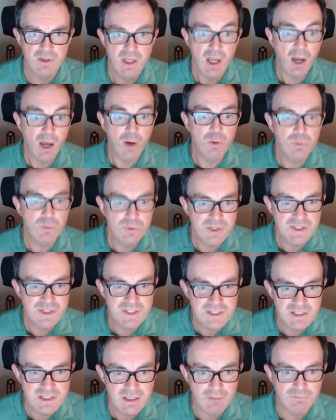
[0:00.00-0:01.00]
Oh, this
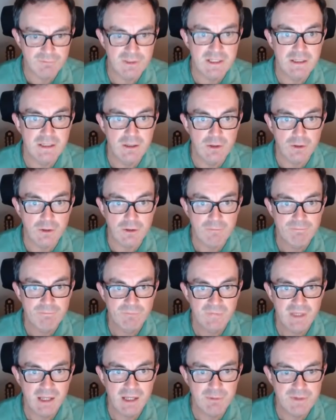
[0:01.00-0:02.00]
is lovely. Look,
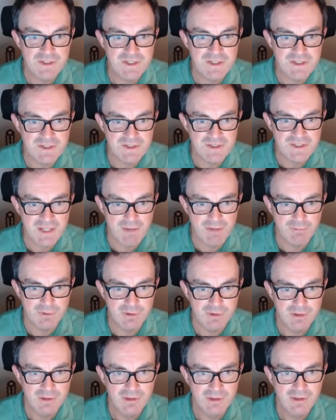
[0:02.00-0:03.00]
now this is a 7.